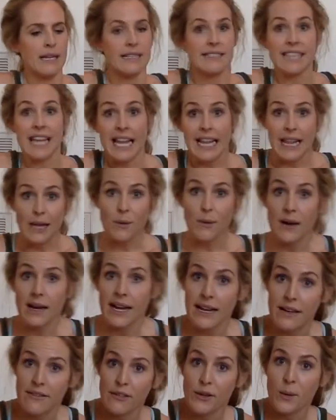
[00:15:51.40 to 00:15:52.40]
daily
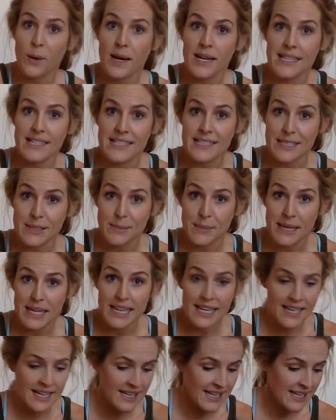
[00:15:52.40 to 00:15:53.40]
workout if you wanted it to
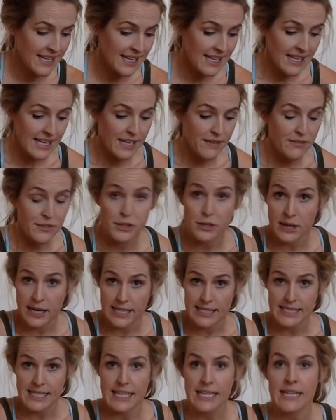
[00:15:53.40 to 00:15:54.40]
be, if you're
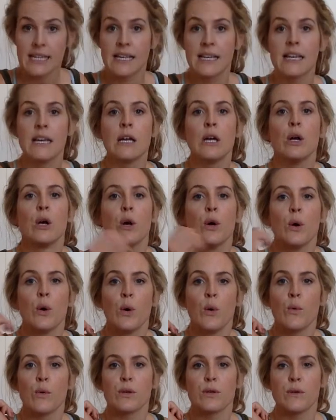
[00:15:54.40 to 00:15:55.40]
crazy.
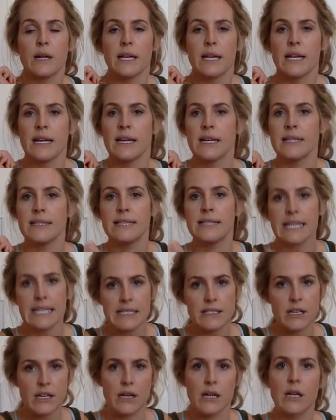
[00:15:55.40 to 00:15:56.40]
We're doing
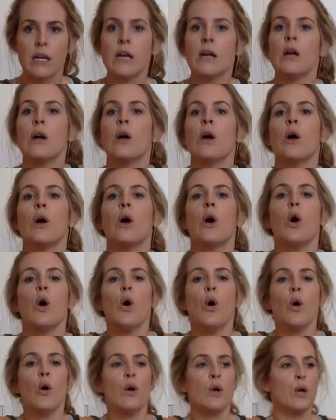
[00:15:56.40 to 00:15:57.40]
teaser.
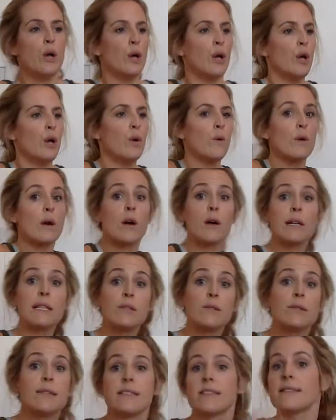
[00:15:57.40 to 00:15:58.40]
We're going to
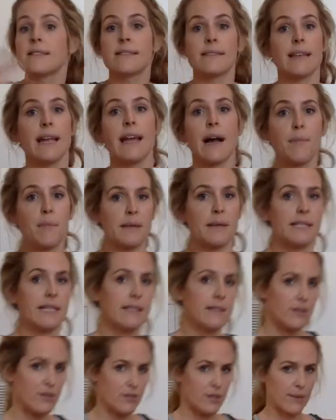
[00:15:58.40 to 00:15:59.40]
just stay up in
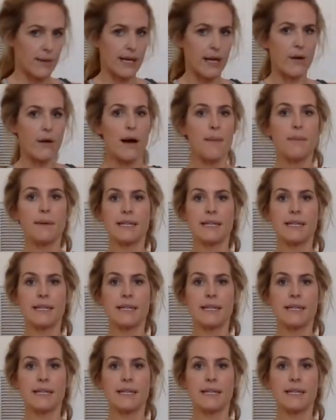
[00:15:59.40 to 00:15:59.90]
teaser. So we go up